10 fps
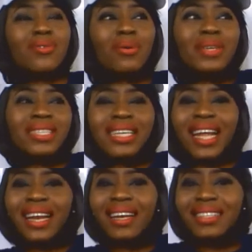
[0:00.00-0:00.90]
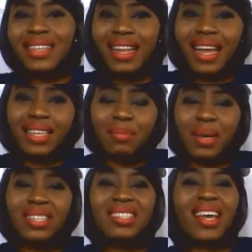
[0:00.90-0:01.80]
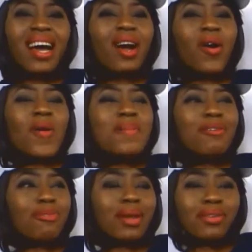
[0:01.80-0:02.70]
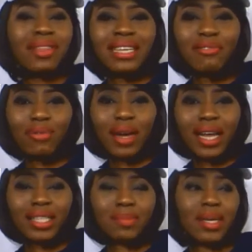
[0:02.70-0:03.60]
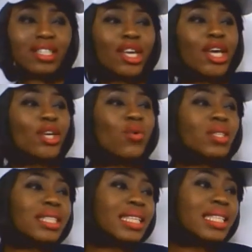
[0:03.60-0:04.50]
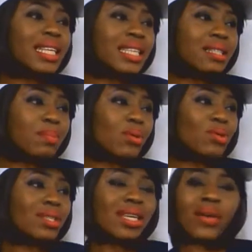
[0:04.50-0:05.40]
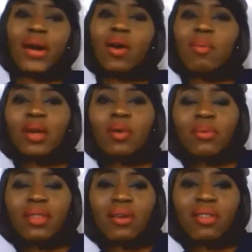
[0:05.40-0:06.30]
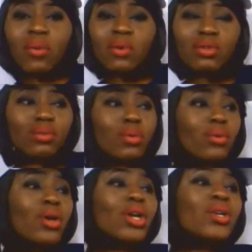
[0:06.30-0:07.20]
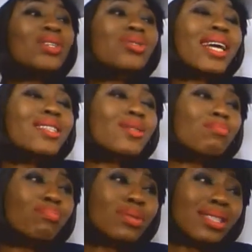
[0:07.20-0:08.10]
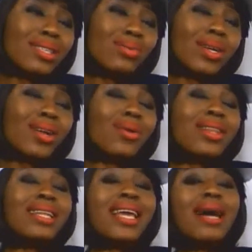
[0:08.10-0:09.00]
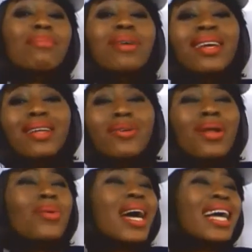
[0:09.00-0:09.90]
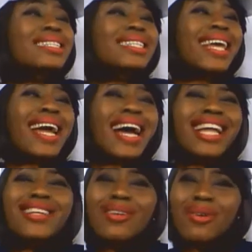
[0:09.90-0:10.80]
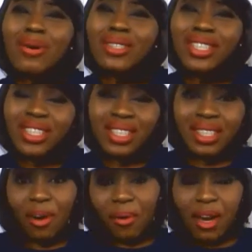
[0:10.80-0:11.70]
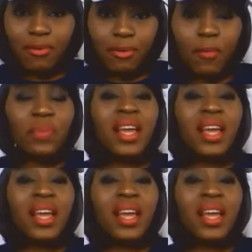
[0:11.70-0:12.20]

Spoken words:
you are reasoning in this aspect, they are coming from another different aspect. You are settling this bill today, they are coming up with another one tomorrow. You're trying to put this one in order, they are bringing another one, and they are not just grateful,